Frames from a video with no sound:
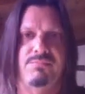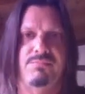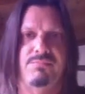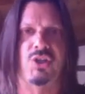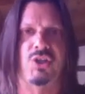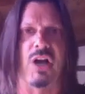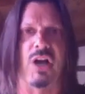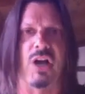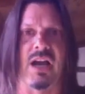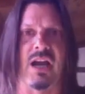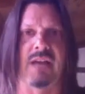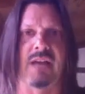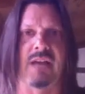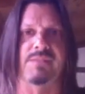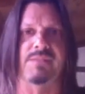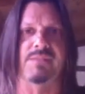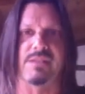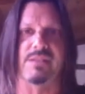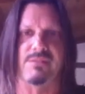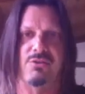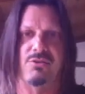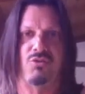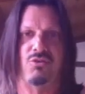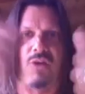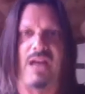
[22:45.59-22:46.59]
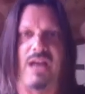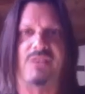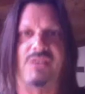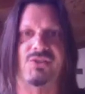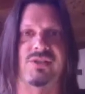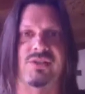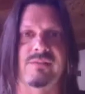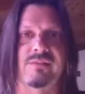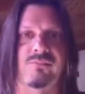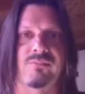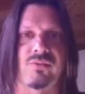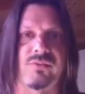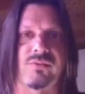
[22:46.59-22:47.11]
chimes and crash
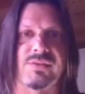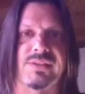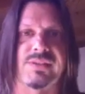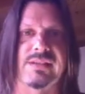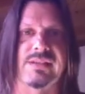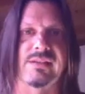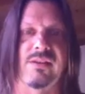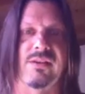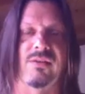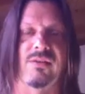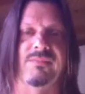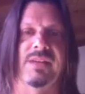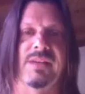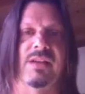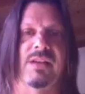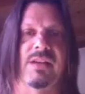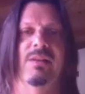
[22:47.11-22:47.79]
cymbals, and